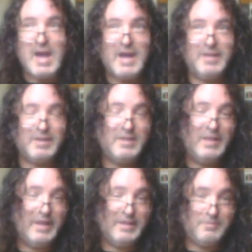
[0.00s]
uh, the
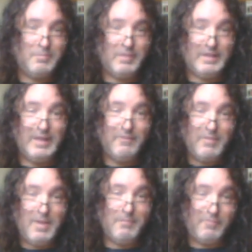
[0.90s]
Klingons would
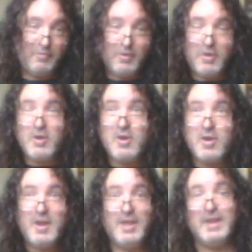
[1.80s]
give him for
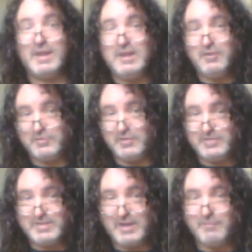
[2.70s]
her and then kills
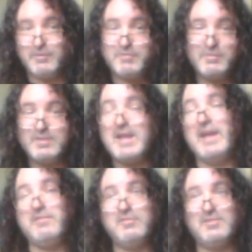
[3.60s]
herself, which was
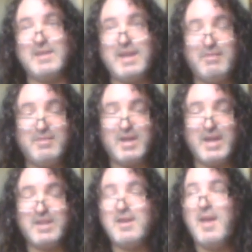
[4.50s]
nice. It was a nice
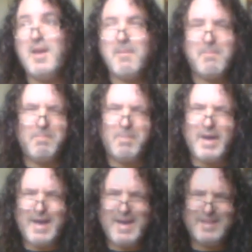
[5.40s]
touch.
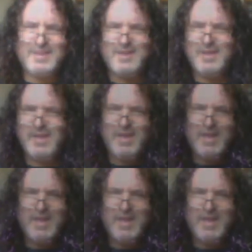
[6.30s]
But